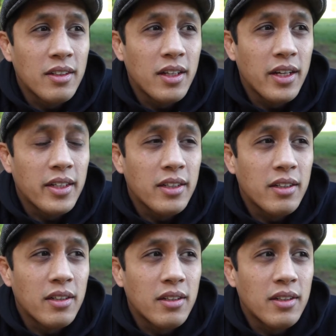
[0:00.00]
Like,
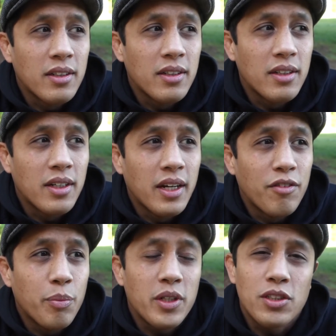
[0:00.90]

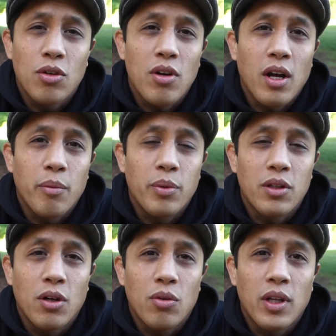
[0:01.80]
everybody's so caught up in
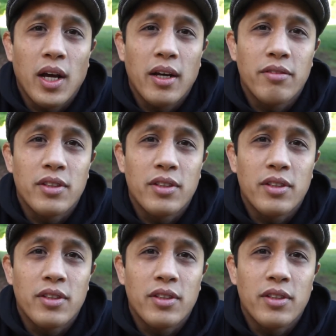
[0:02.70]
their own lives.